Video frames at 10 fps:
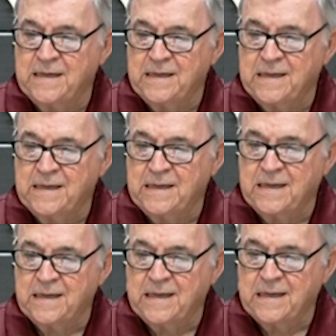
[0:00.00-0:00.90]

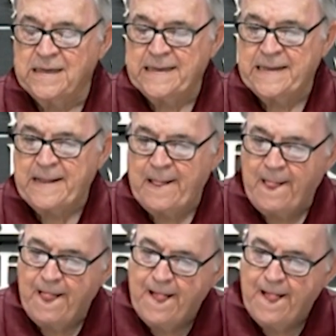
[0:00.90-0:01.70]
(no one is talking)